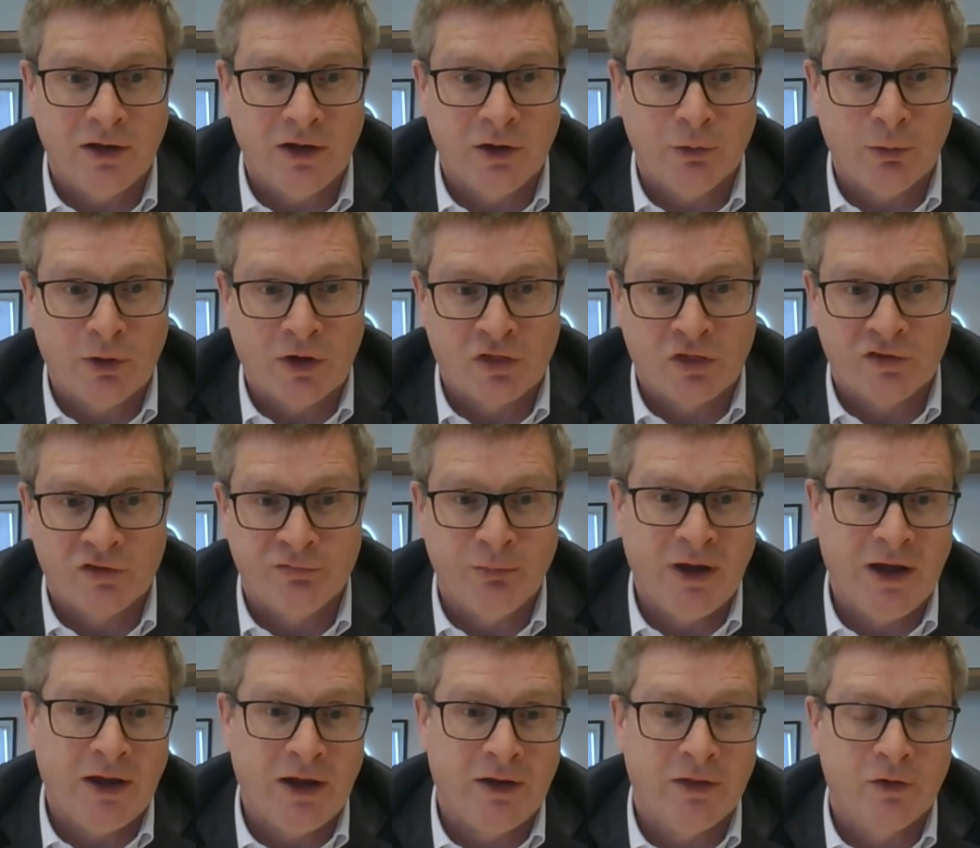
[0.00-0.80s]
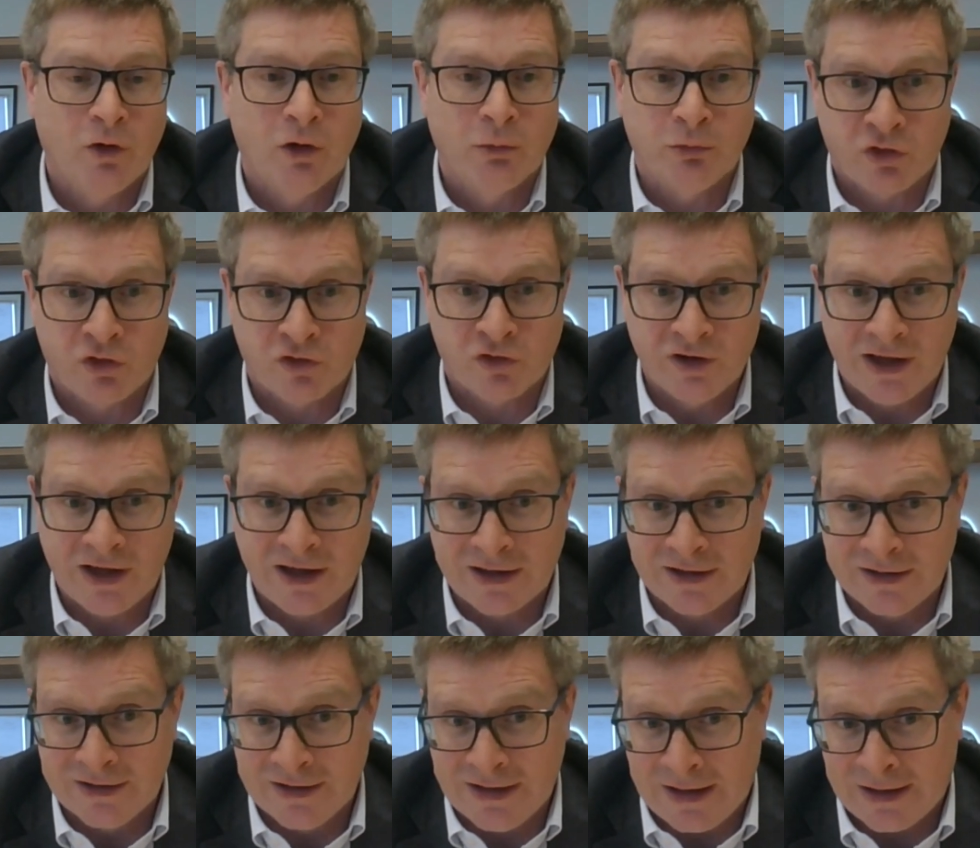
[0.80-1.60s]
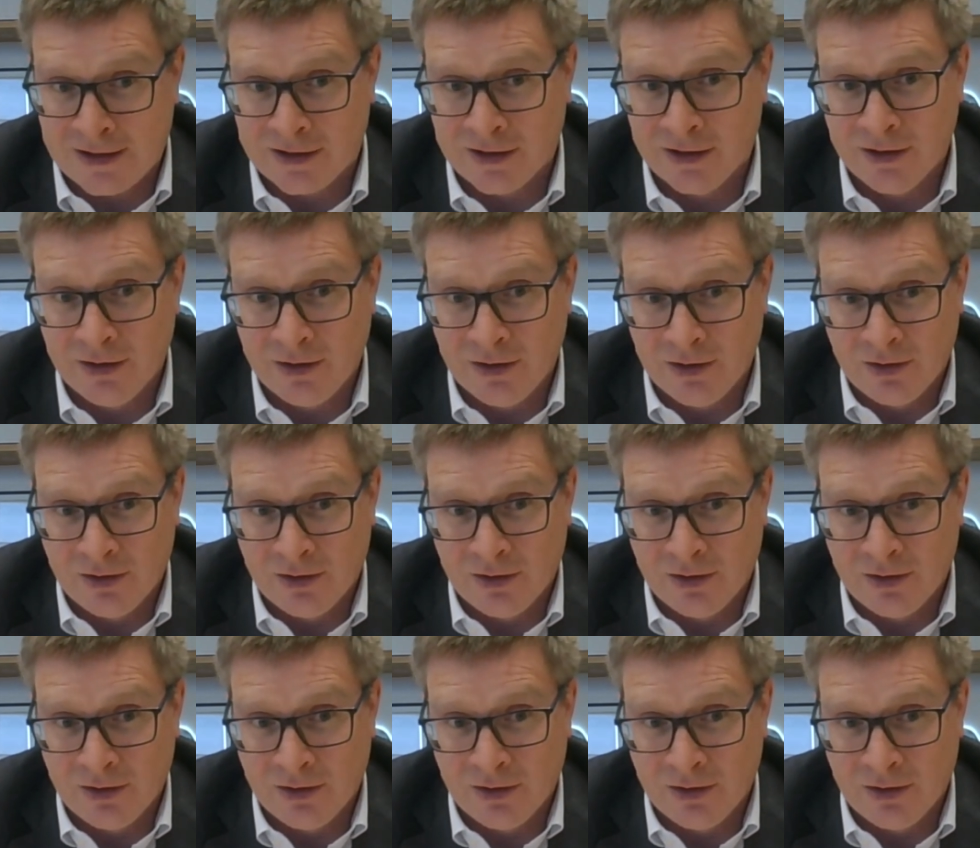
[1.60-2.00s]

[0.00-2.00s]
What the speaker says: US have made, they're almost neck and neck.